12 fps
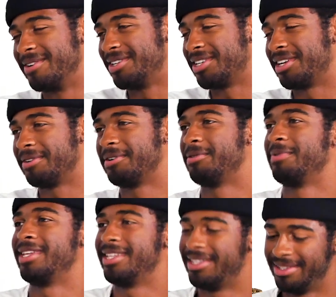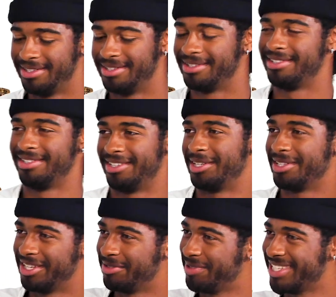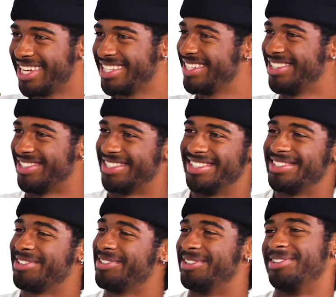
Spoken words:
we share a room, and he gives me tattoos, so it's cool.